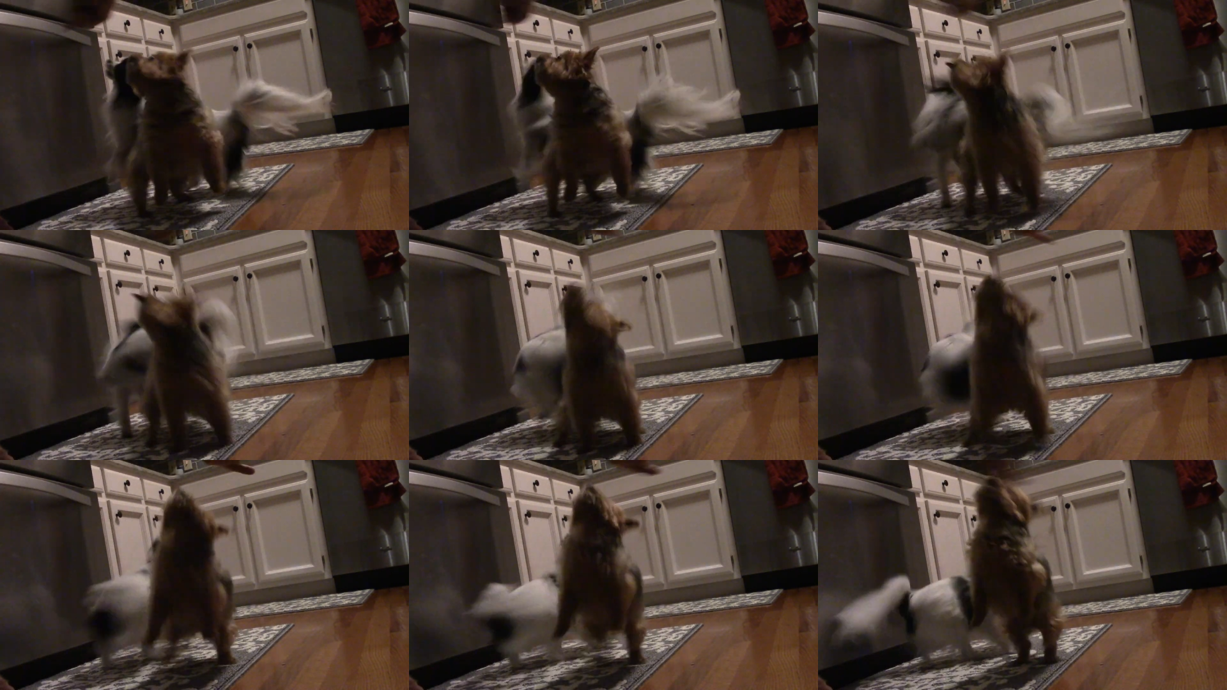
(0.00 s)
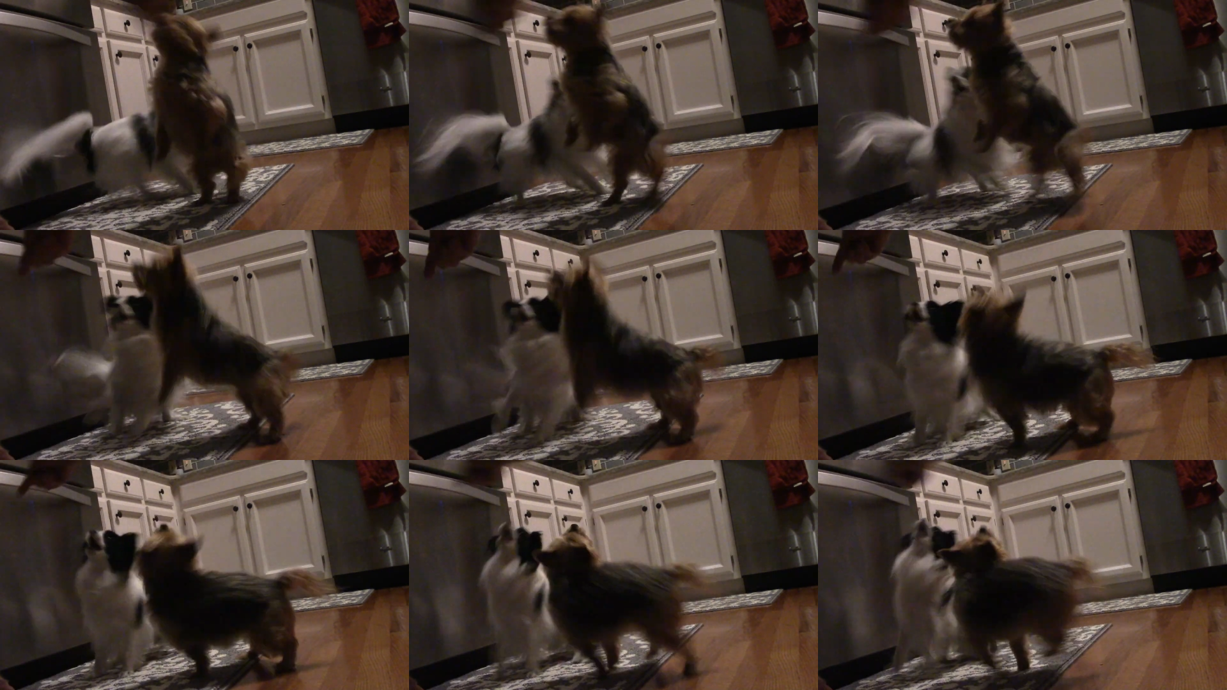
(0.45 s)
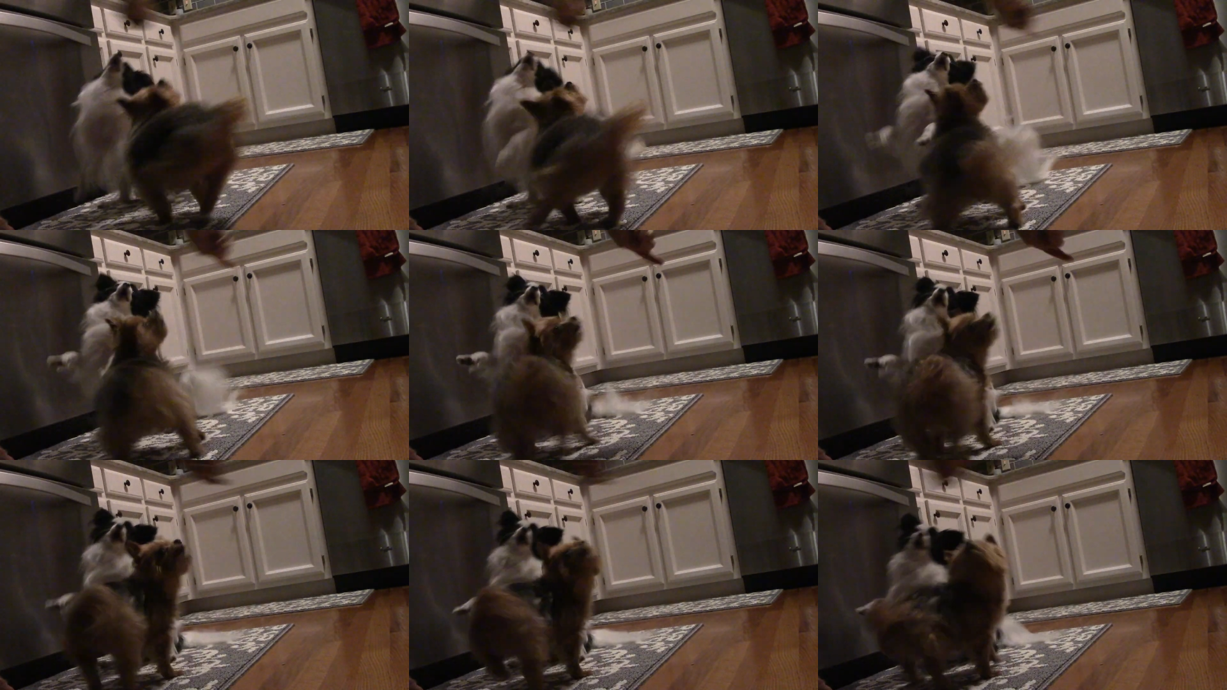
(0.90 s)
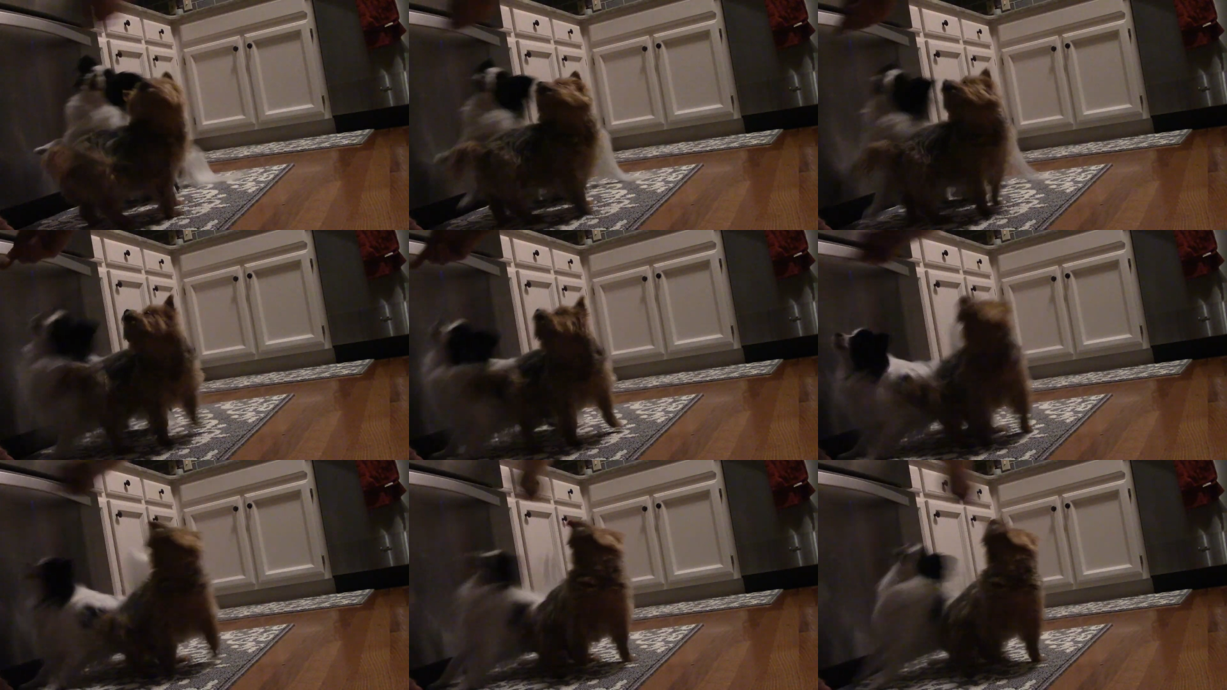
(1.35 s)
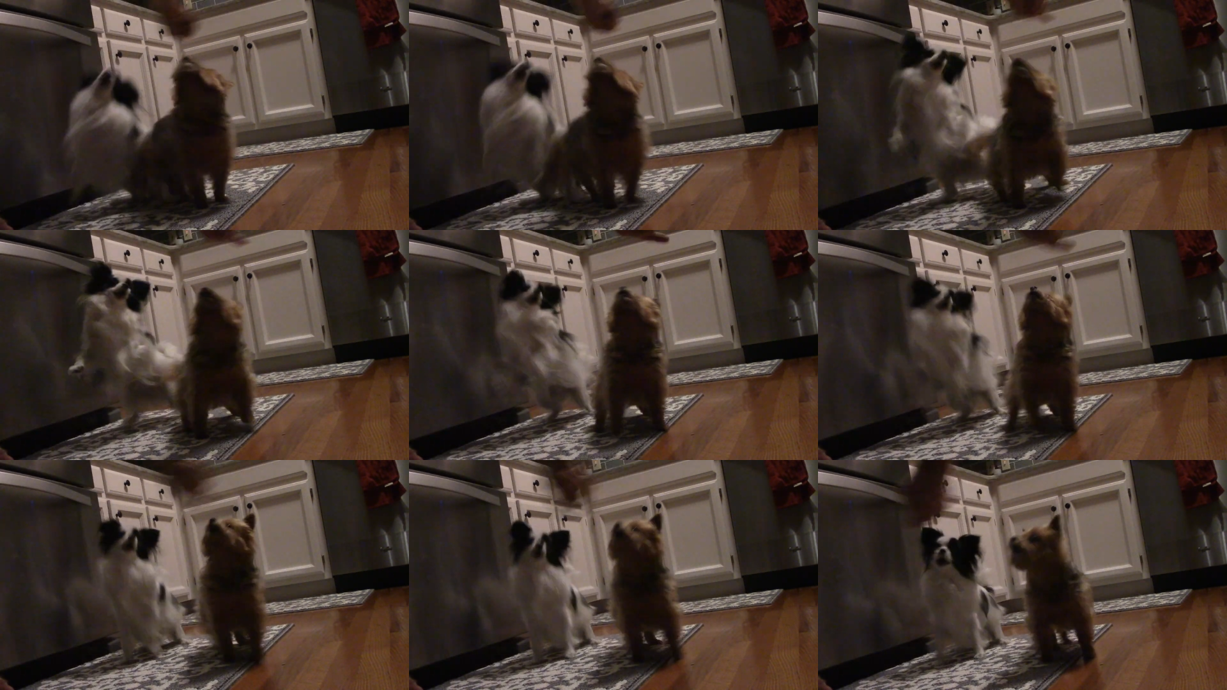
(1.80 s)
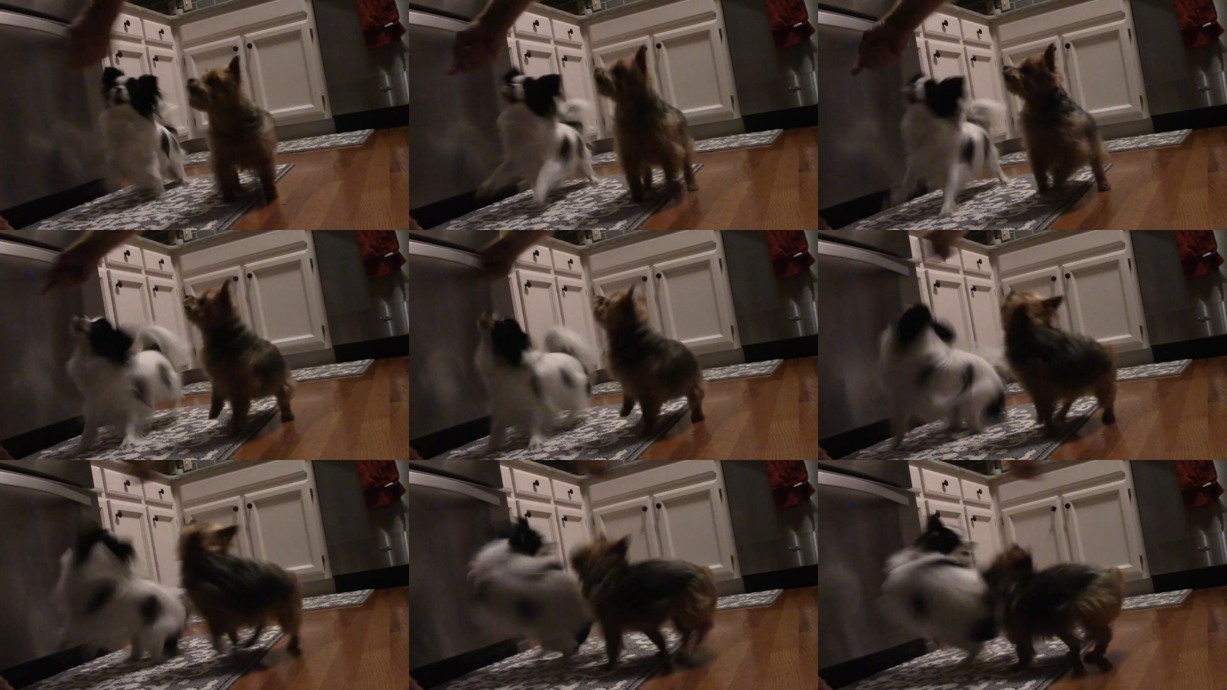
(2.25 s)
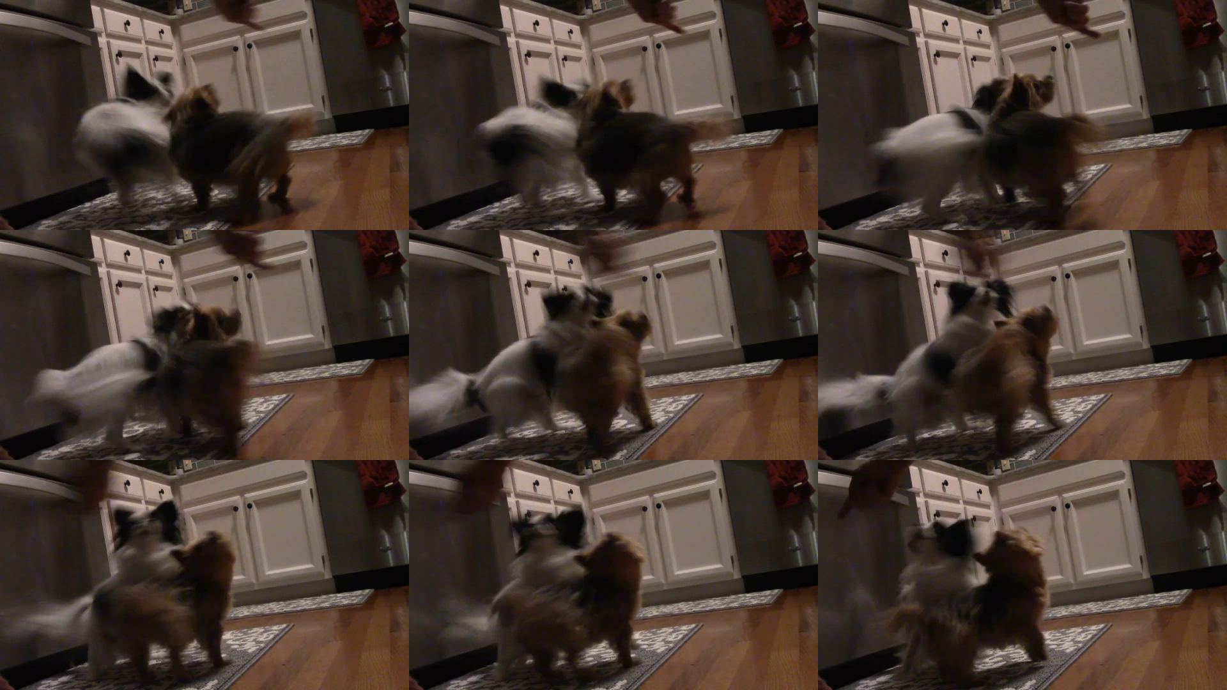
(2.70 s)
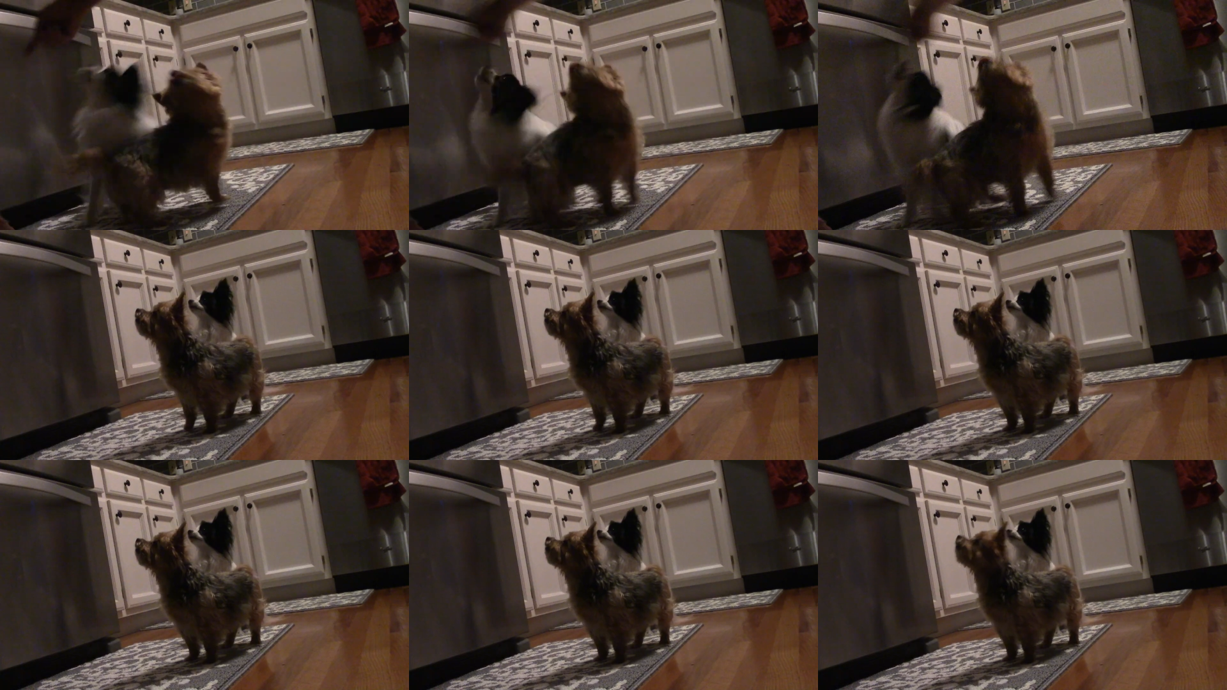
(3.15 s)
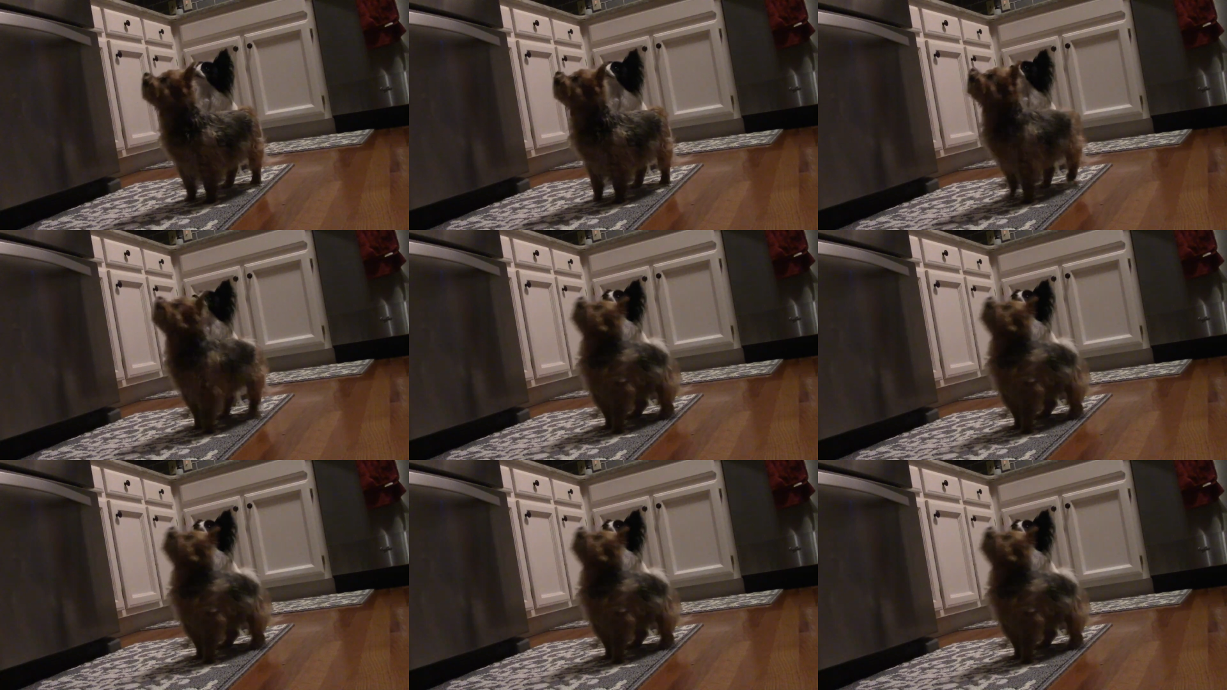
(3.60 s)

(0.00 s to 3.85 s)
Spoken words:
[unreadable: no face in view]